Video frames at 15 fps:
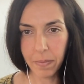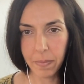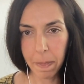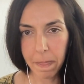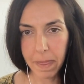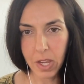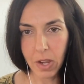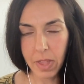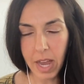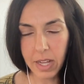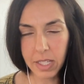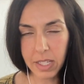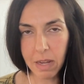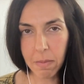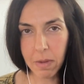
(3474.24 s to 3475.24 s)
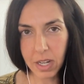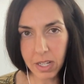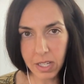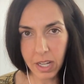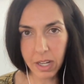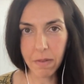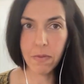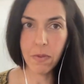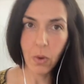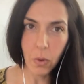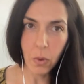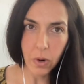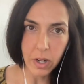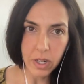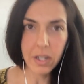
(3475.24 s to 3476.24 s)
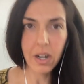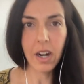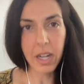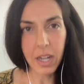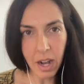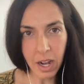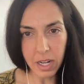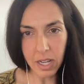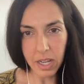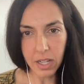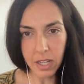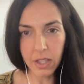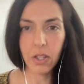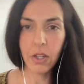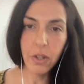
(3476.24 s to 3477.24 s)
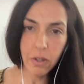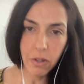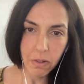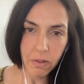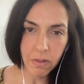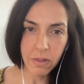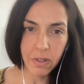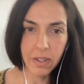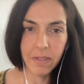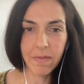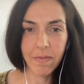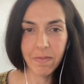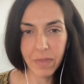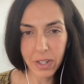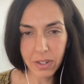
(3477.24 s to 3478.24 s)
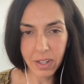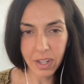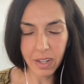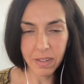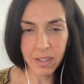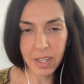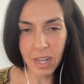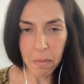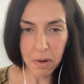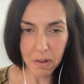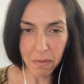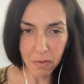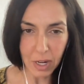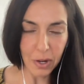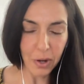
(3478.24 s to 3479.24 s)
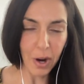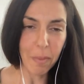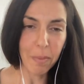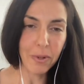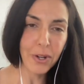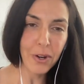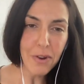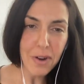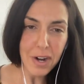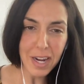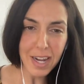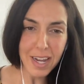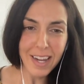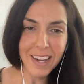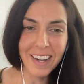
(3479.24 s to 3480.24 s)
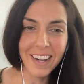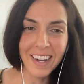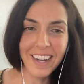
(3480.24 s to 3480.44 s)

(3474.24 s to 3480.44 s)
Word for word: So that statement is like for target audience, who, there's a statement of need or opportunity.